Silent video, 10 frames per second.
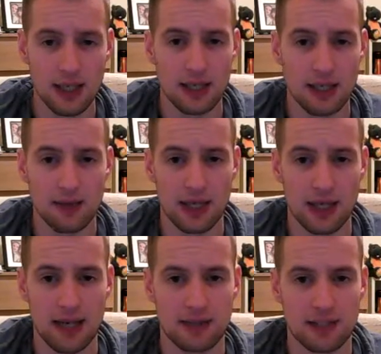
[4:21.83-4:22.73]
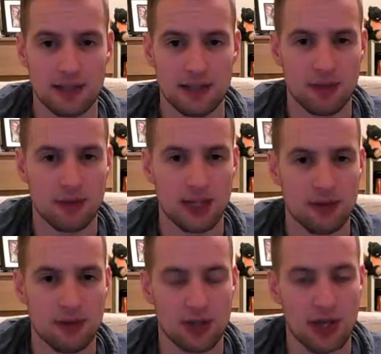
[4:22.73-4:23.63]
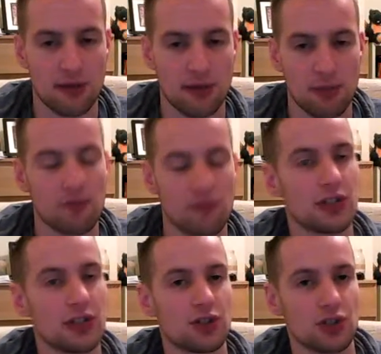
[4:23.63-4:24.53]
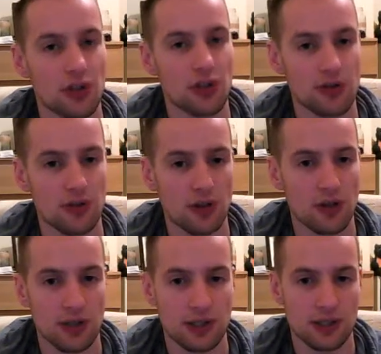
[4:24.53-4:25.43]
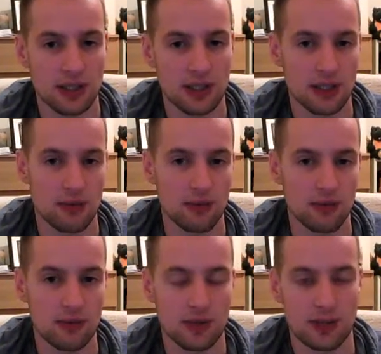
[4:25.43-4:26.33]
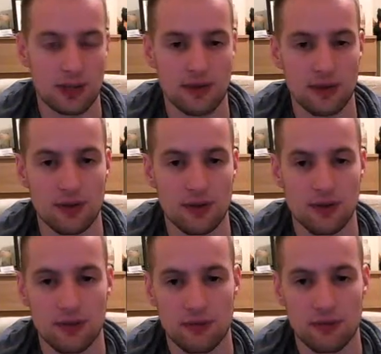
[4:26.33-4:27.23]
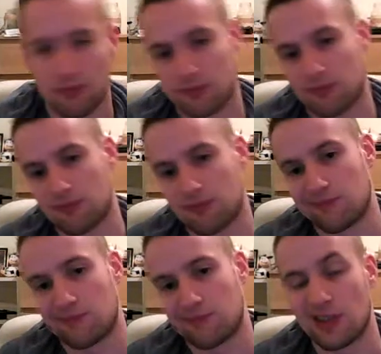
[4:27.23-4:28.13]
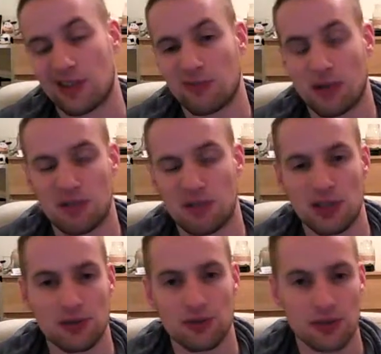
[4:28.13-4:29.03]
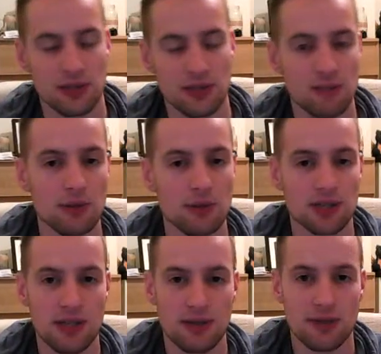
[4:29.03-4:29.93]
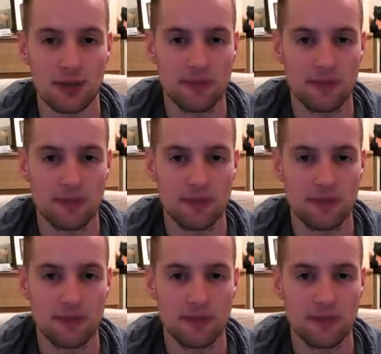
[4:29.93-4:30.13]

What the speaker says: We have season mode here, which I have up and running to show you guys, and I'll give you the kind of my opinions on it momentarily.